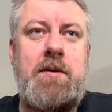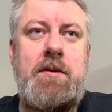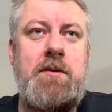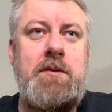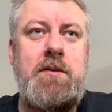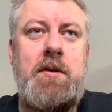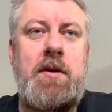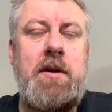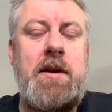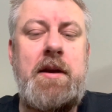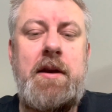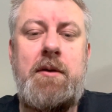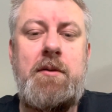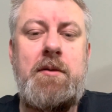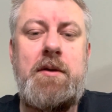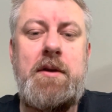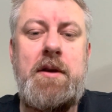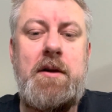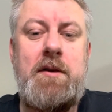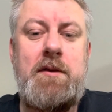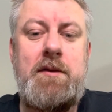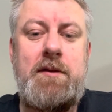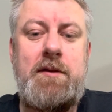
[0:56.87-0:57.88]
anyone
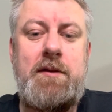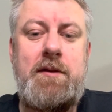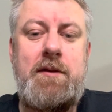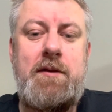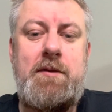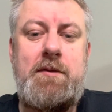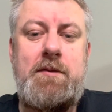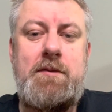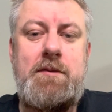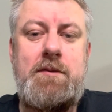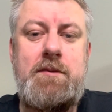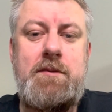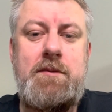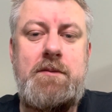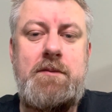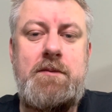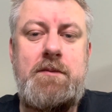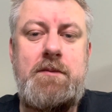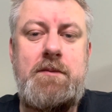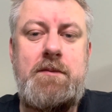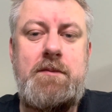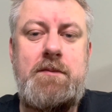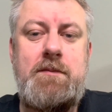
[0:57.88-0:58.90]
else.
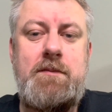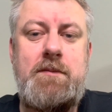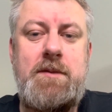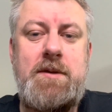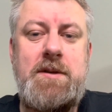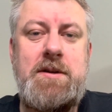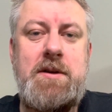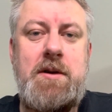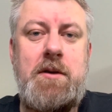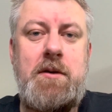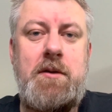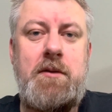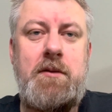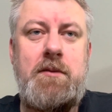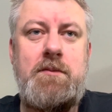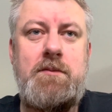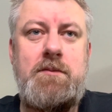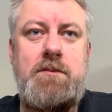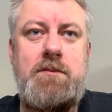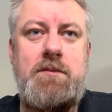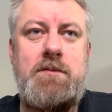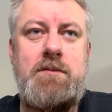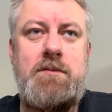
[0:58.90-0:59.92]
So
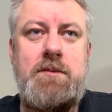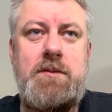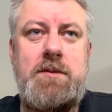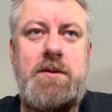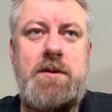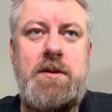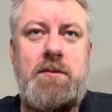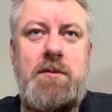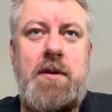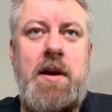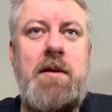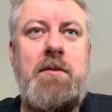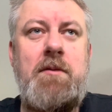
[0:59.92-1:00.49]
the rate